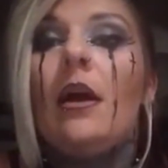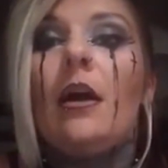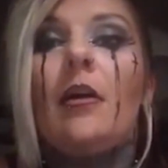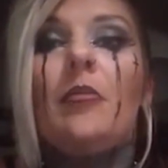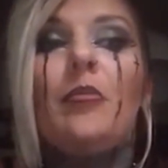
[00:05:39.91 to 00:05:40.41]

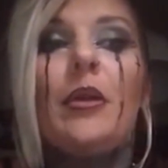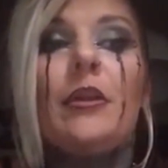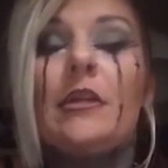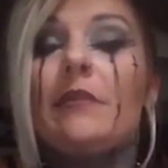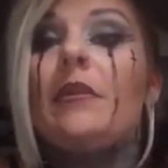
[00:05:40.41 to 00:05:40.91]
Um, but
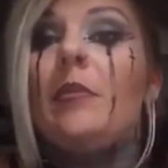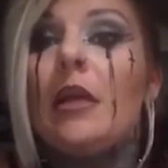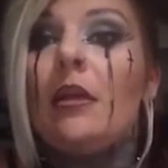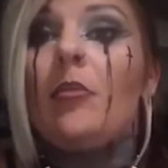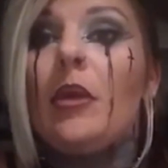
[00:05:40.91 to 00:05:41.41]
they're definitely
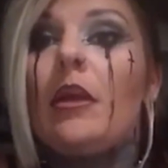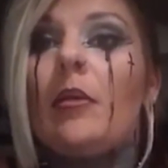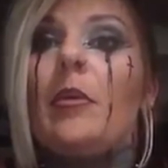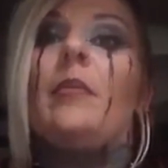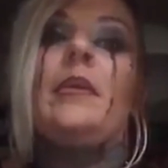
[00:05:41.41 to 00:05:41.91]
making a big
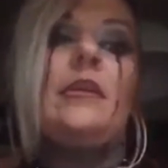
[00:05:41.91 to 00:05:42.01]
cup up,